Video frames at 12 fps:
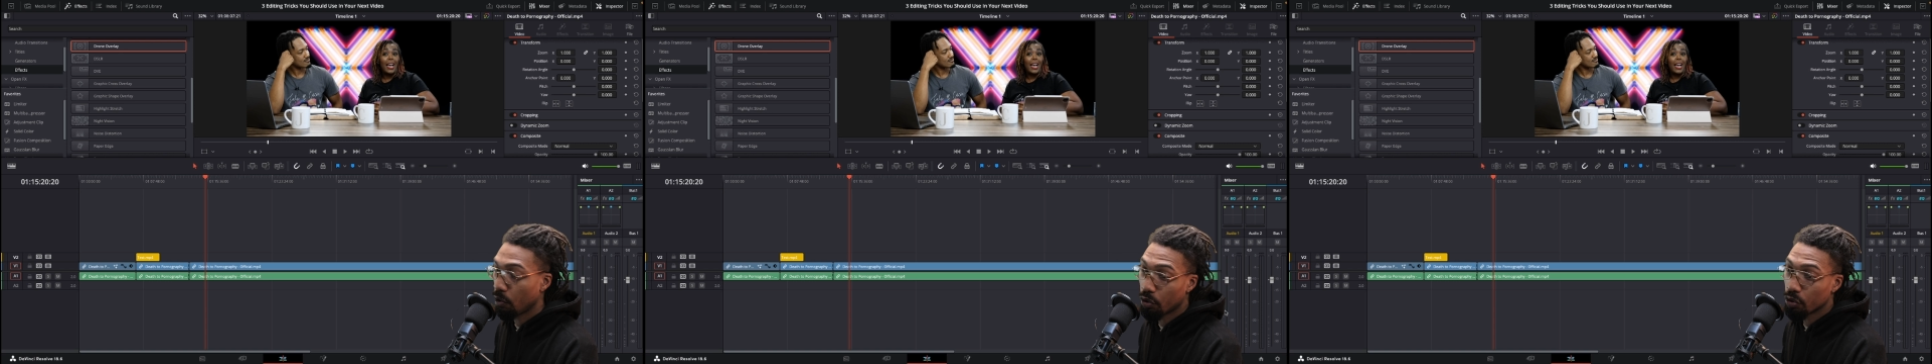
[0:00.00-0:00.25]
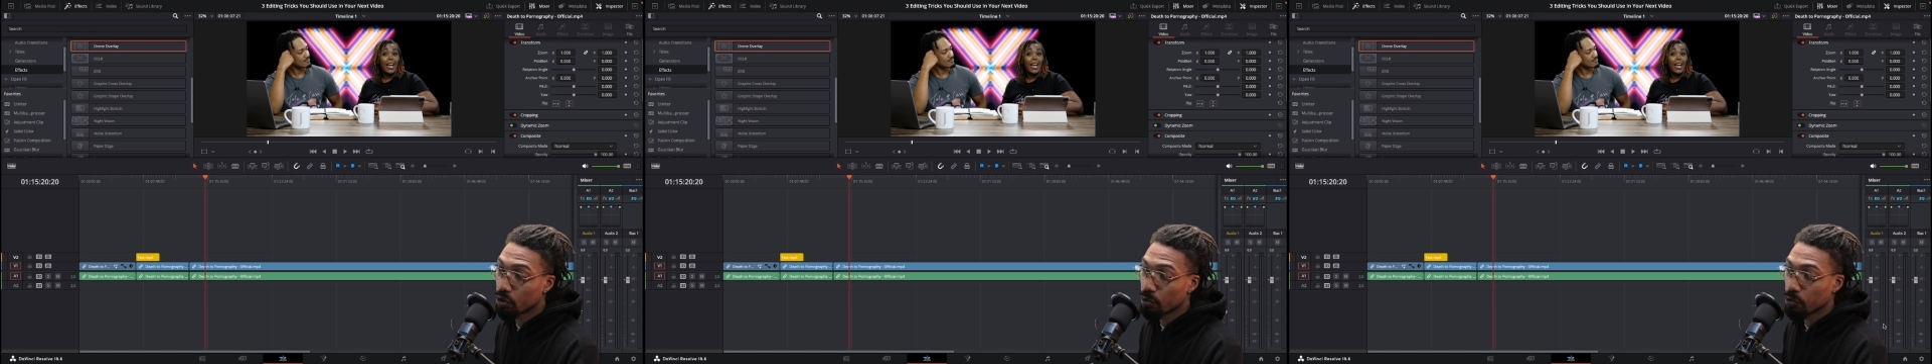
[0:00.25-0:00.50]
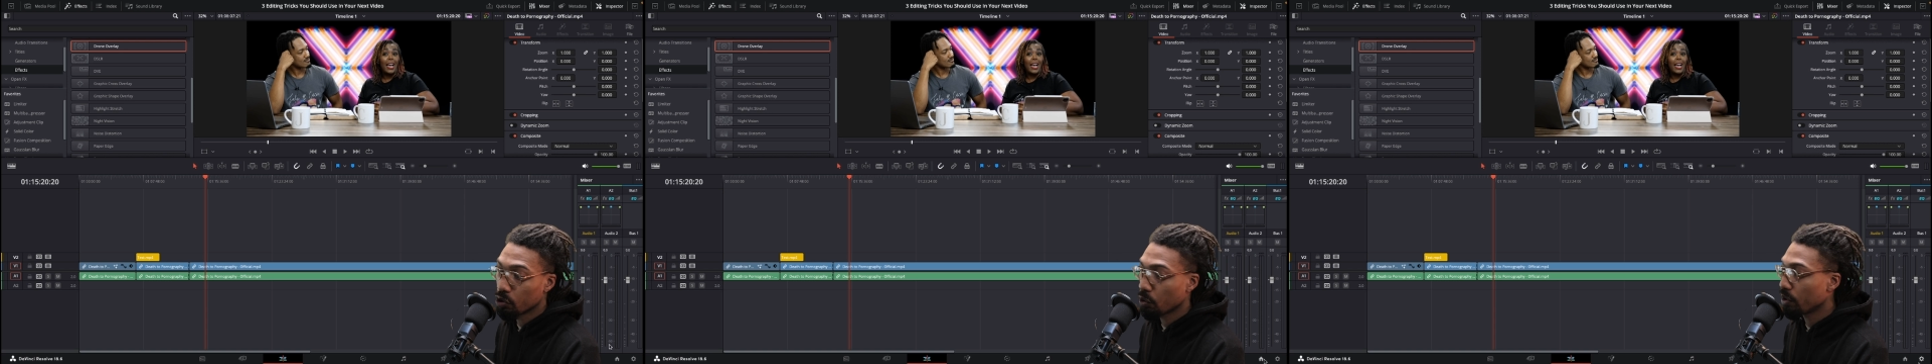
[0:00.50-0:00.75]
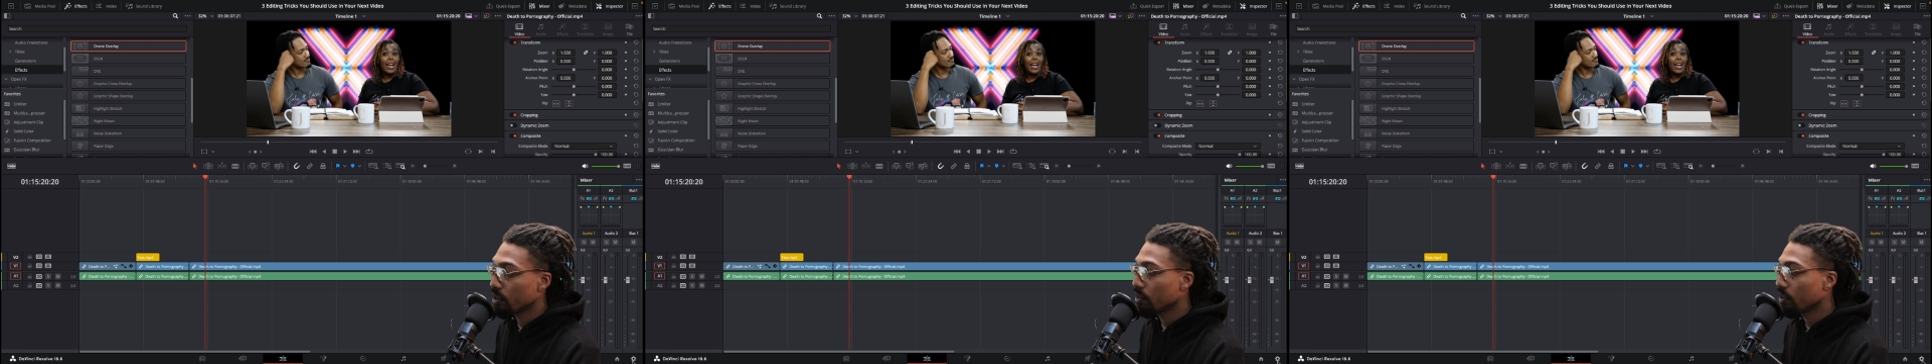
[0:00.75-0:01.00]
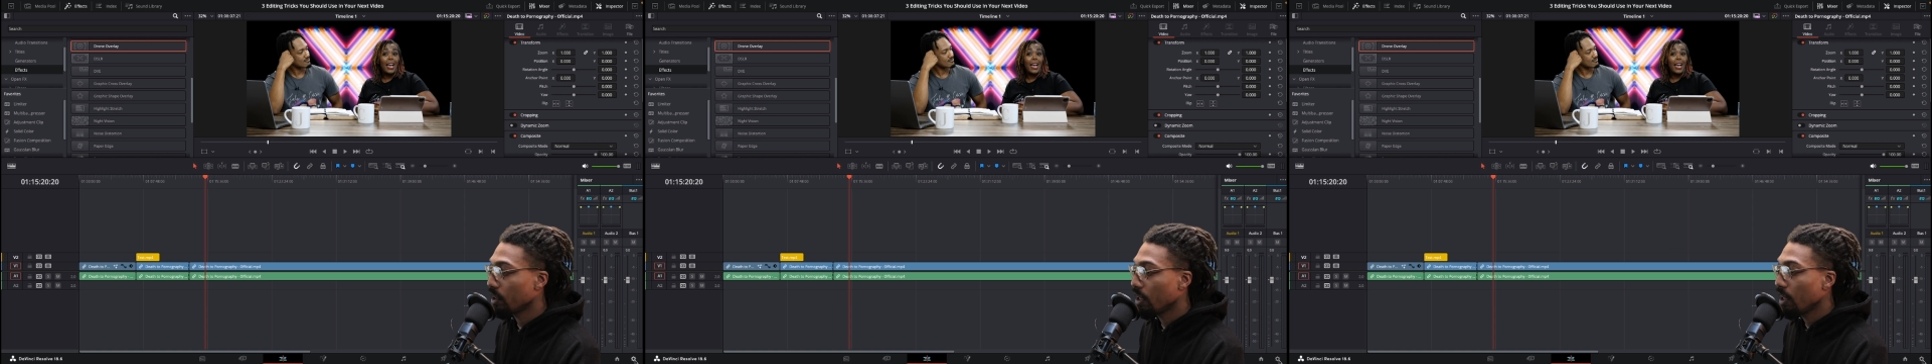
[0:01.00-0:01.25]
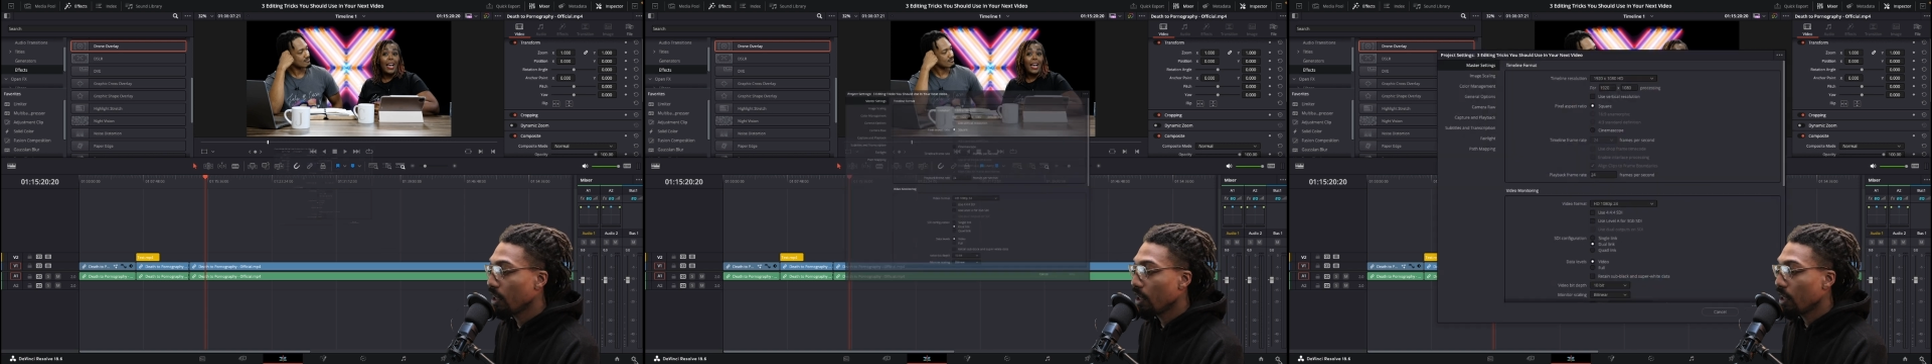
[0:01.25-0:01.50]
YouTube Shorts.
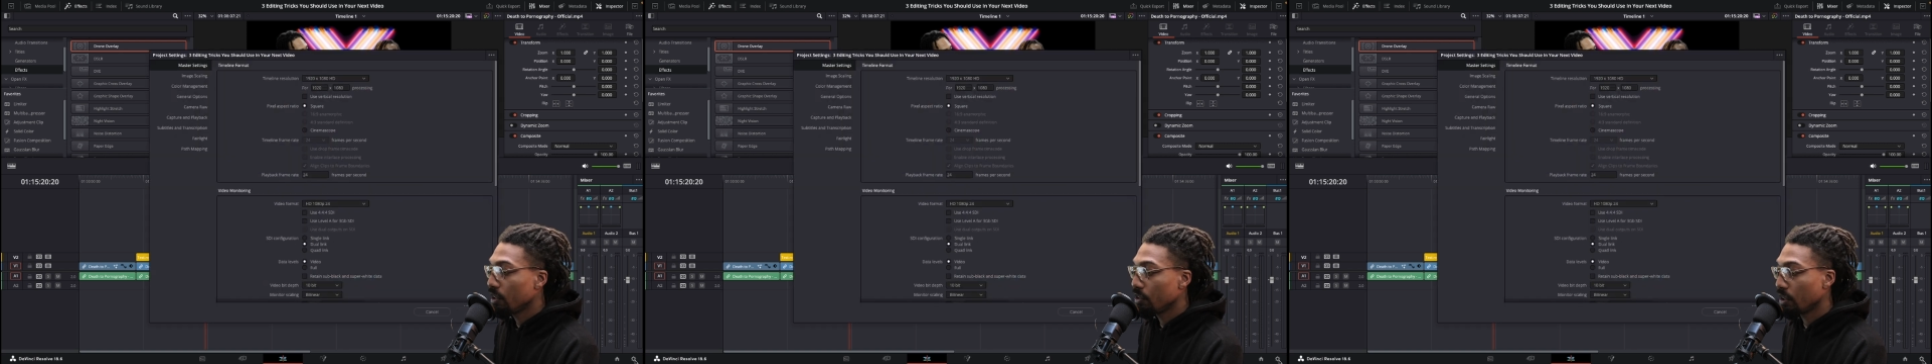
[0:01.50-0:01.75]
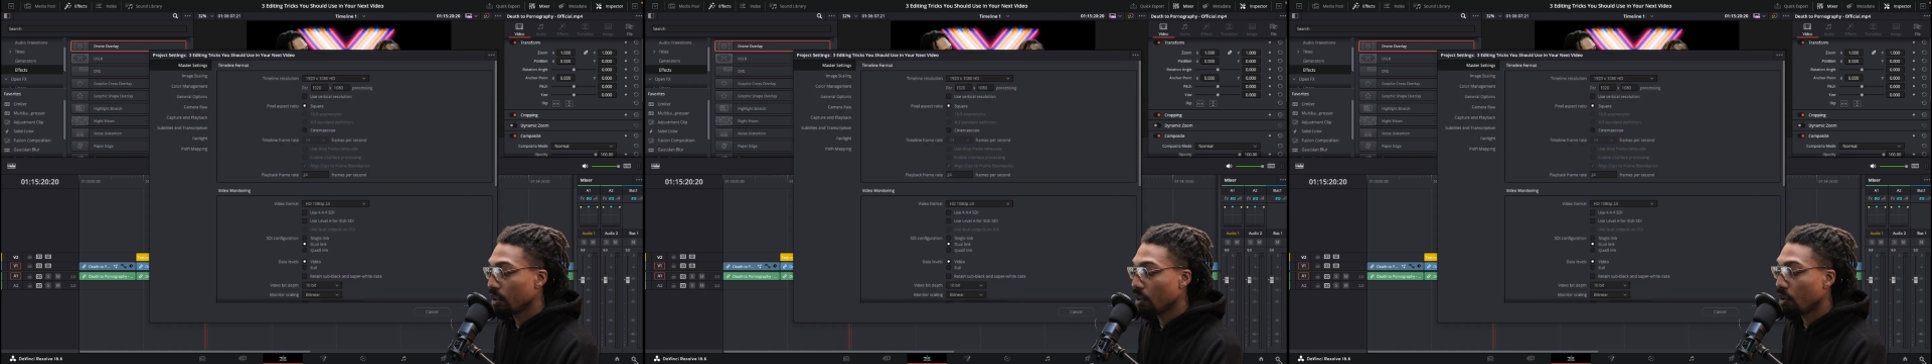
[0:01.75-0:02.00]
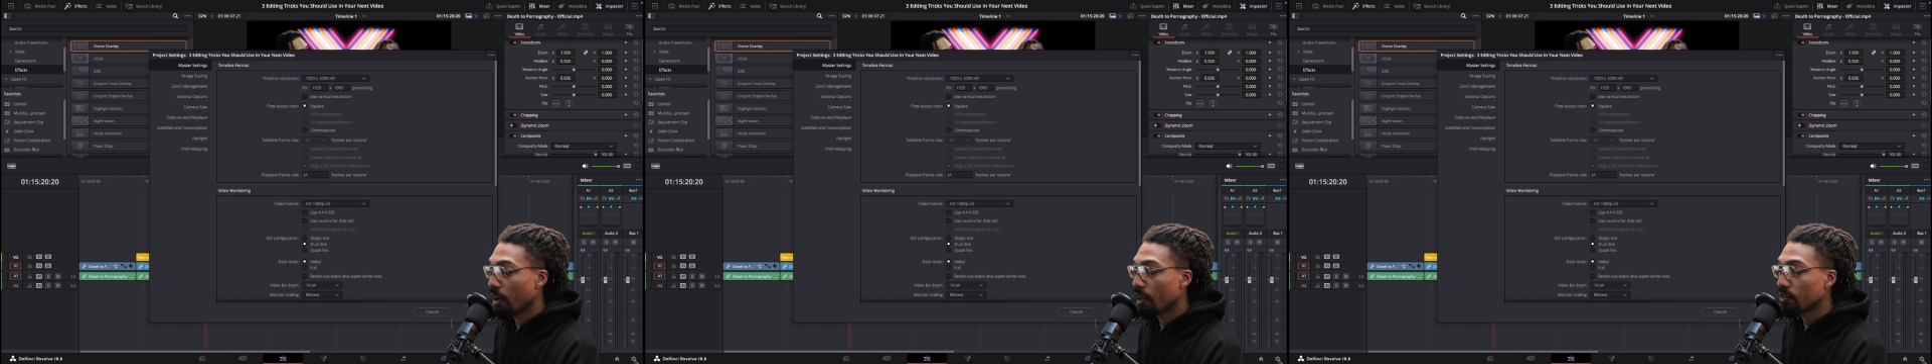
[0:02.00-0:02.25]
You can go down